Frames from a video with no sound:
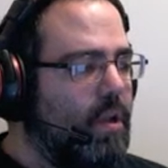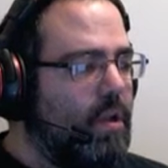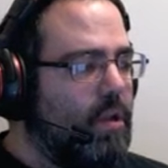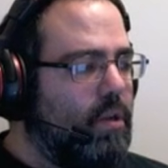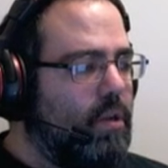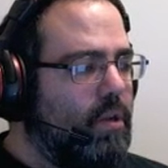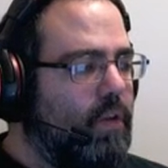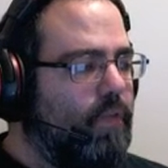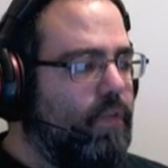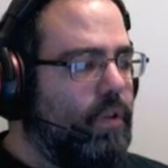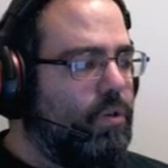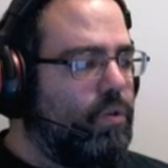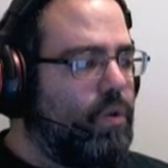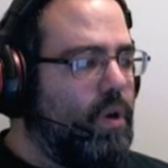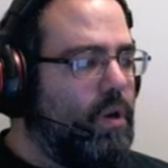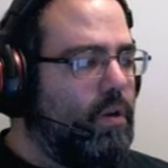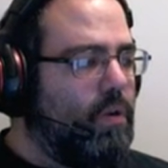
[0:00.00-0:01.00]
If the
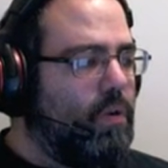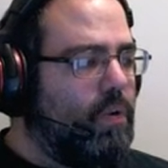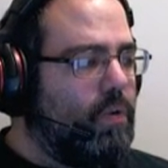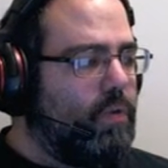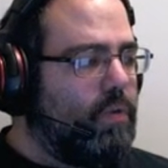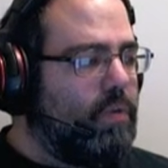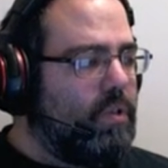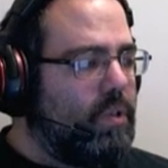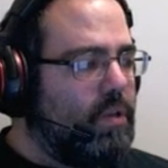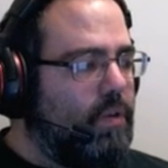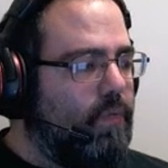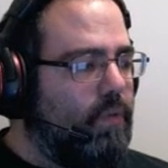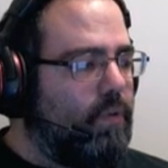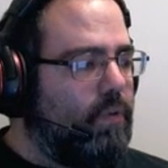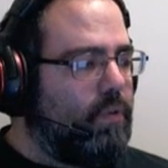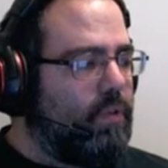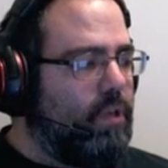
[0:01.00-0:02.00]
Dreadlord's
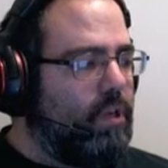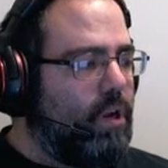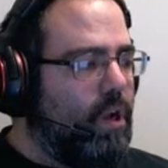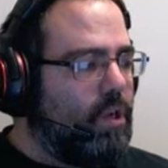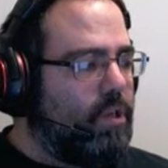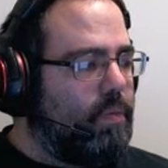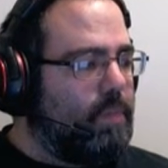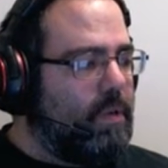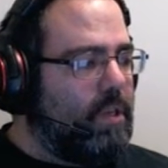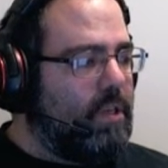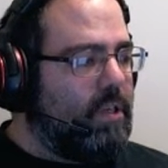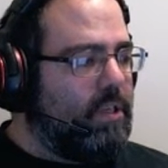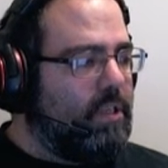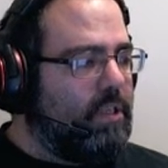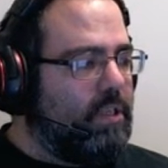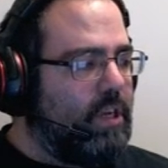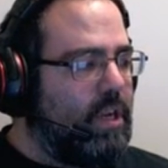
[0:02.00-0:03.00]
evil cannot be
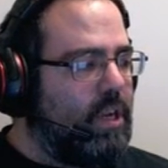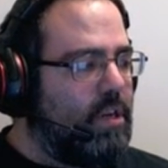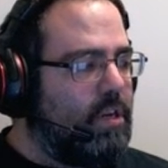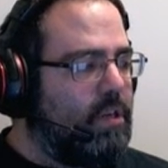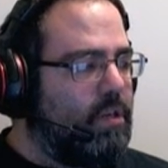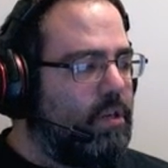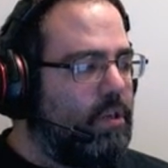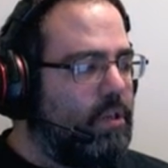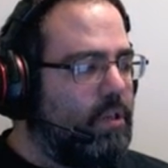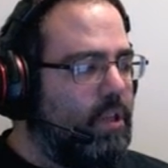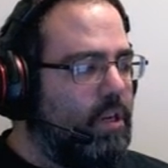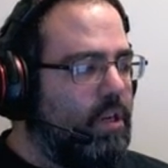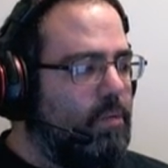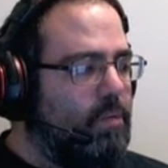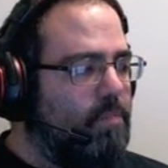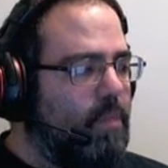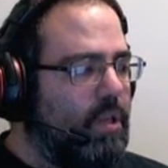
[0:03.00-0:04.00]
contained, then
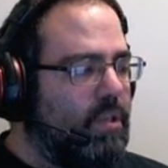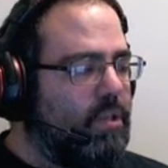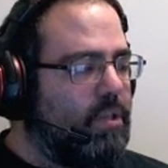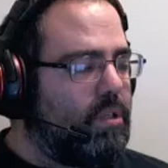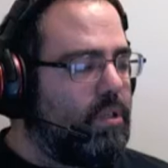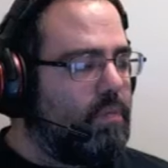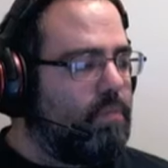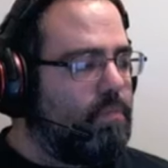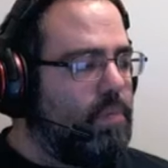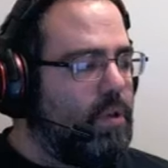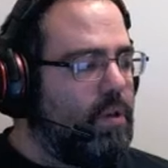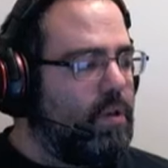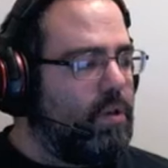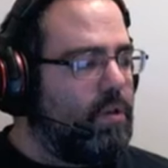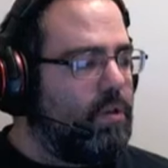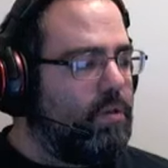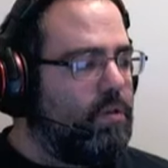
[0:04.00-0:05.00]
it must be
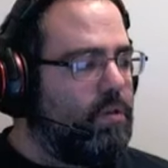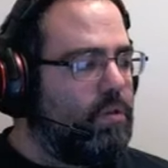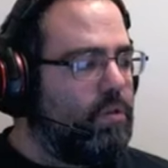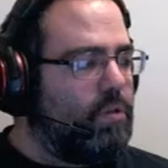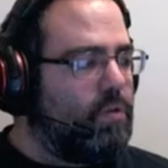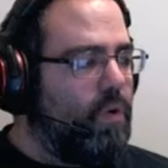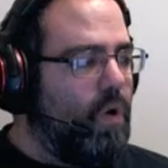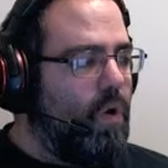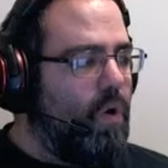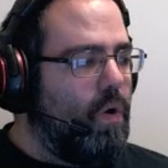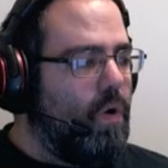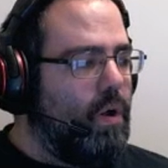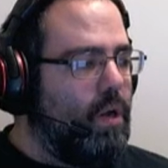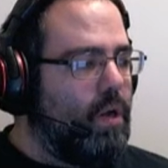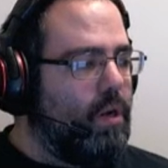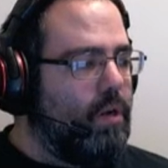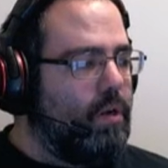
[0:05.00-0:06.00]
destroyed.